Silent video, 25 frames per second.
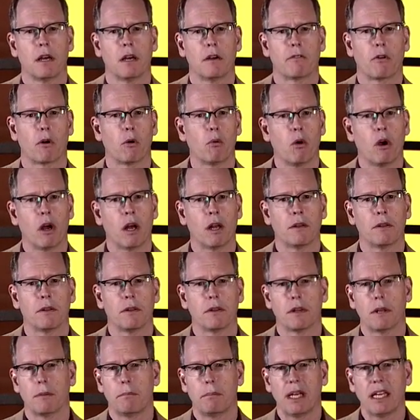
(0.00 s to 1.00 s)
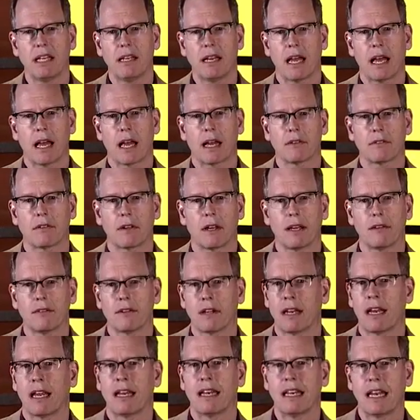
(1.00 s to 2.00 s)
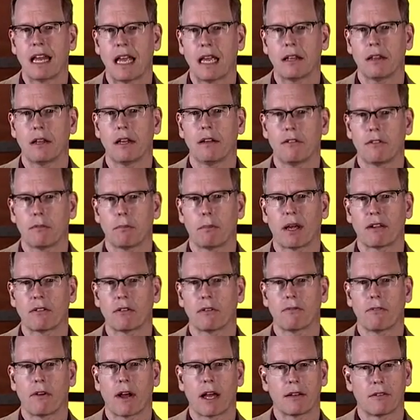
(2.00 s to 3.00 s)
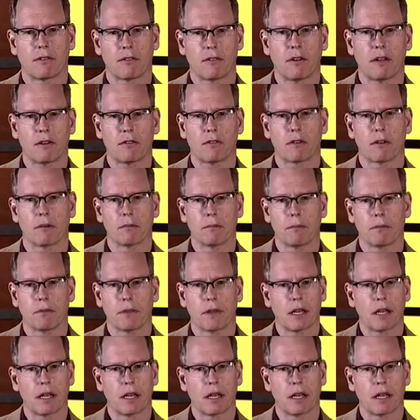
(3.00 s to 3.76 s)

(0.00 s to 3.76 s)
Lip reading: For one, the bee dance is an innately specified system